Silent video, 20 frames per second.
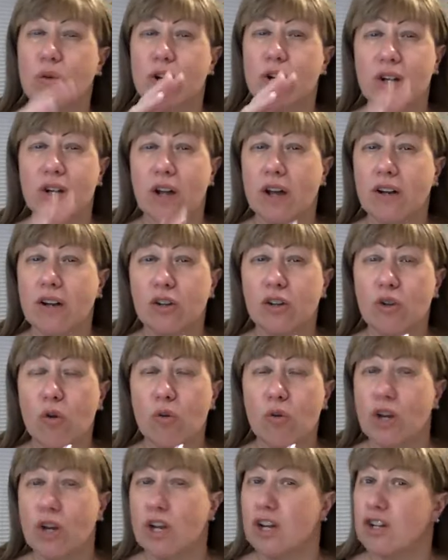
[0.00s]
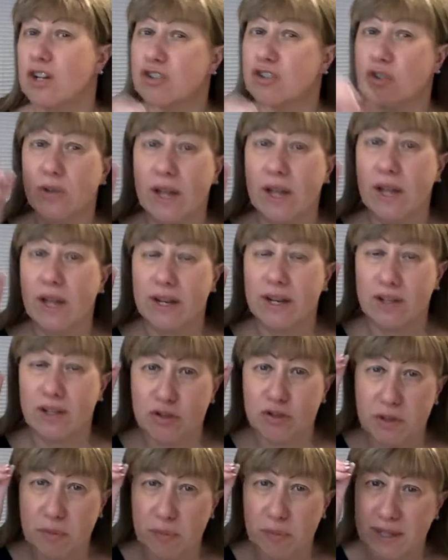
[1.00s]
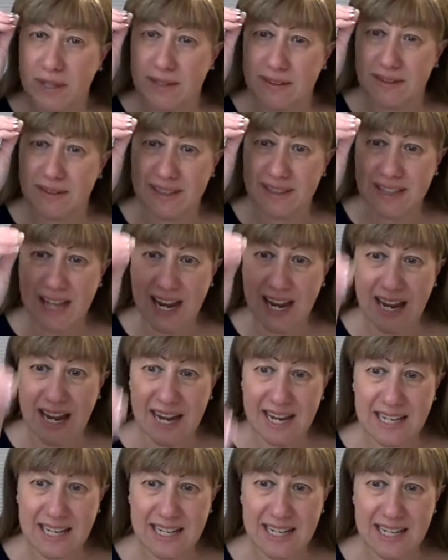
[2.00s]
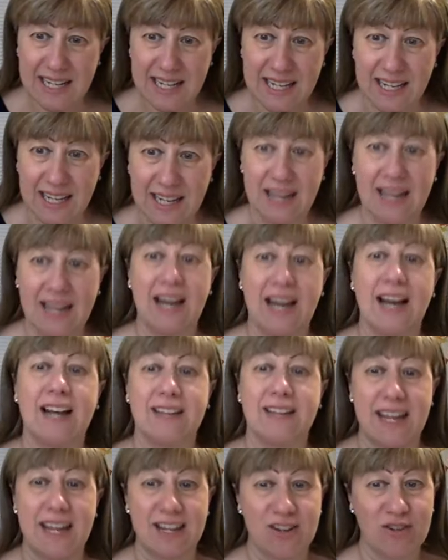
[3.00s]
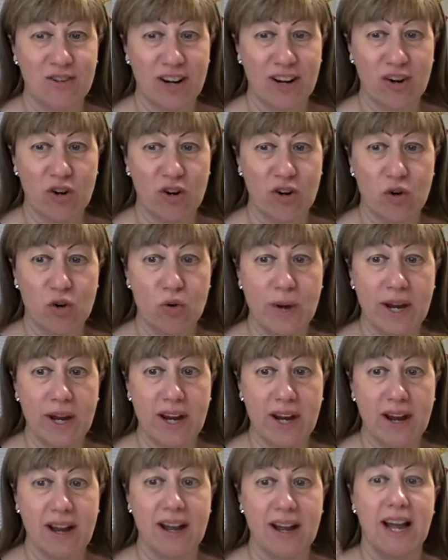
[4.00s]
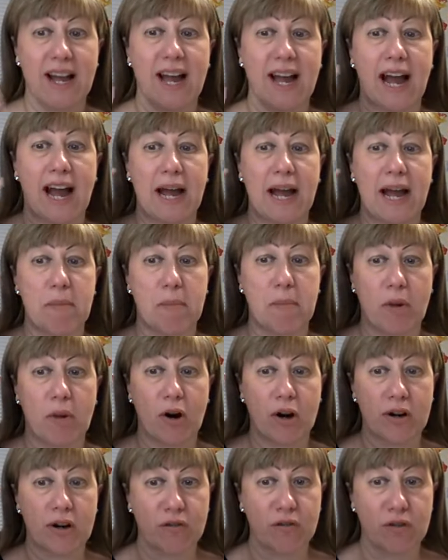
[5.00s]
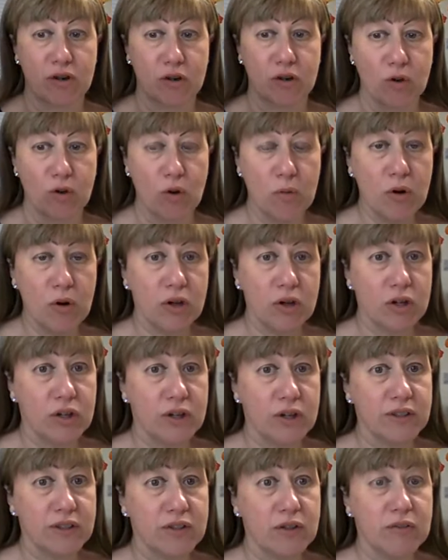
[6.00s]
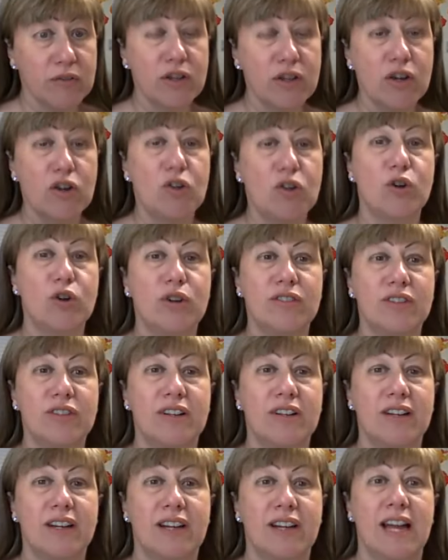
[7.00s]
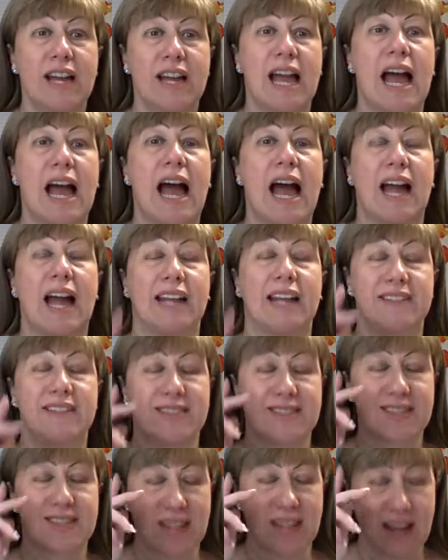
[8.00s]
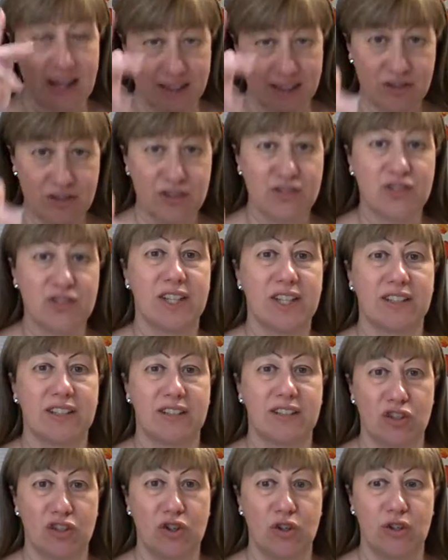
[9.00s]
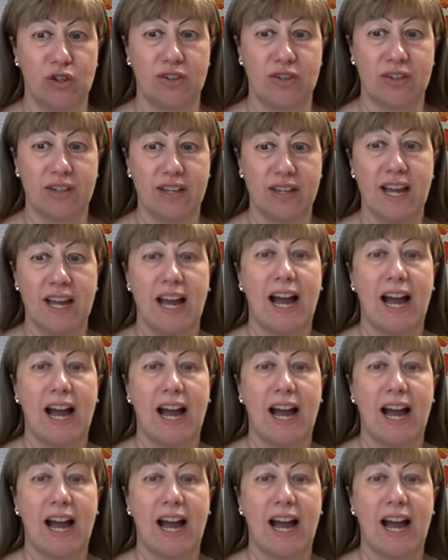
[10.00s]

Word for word: We're not alone. So let us repeat daily. Thank you, Carol Correa. I am part of a global current of the good. I decide to seek the good.